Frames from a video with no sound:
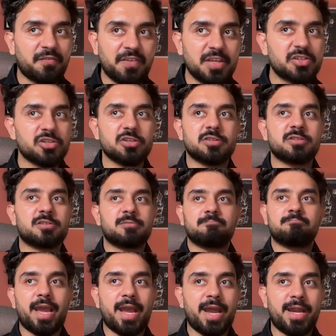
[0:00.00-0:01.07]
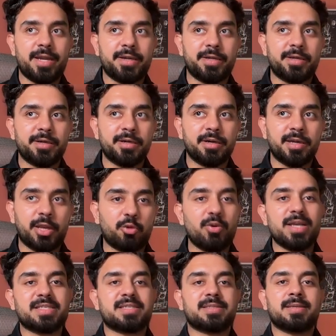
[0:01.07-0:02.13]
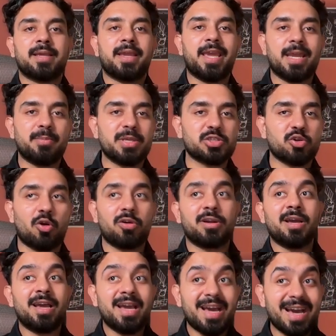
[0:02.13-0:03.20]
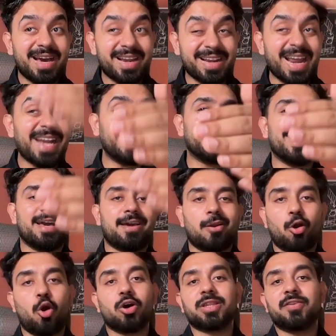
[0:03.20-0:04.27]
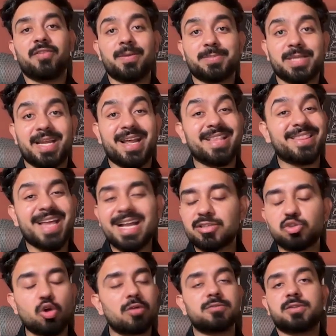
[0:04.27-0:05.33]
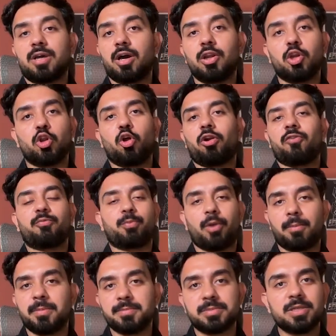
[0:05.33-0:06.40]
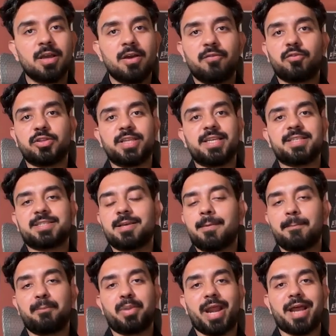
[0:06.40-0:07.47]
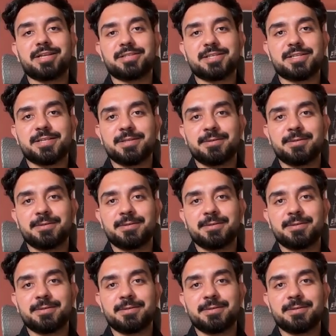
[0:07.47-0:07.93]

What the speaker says: features and requests can be solved right there on the website. And that solves a lot of problems for these brands.